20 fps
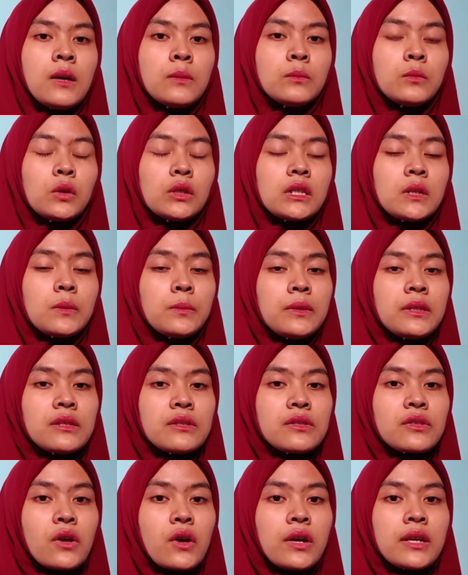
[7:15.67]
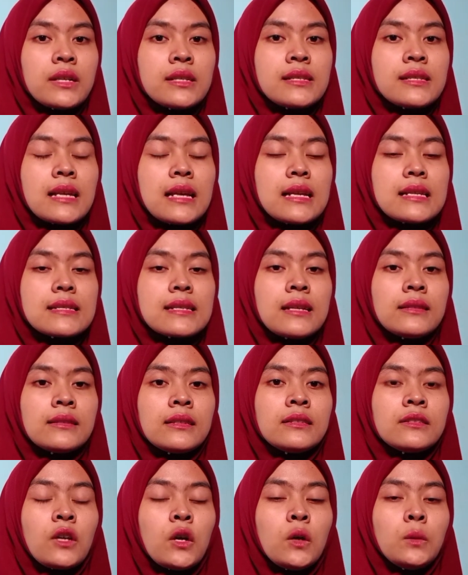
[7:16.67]
multiple choice,
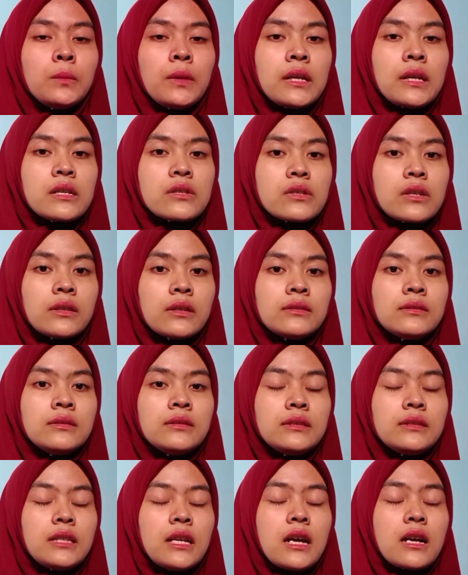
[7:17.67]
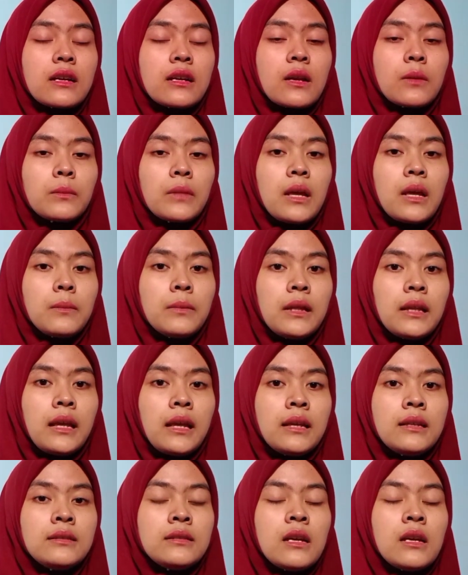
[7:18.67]
sentence completion, diagram
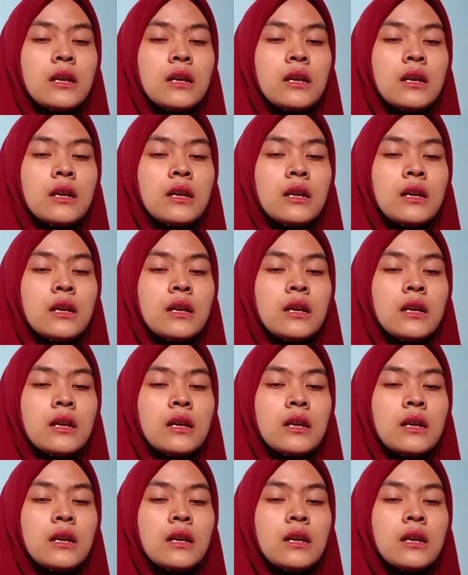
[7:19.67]
labeling,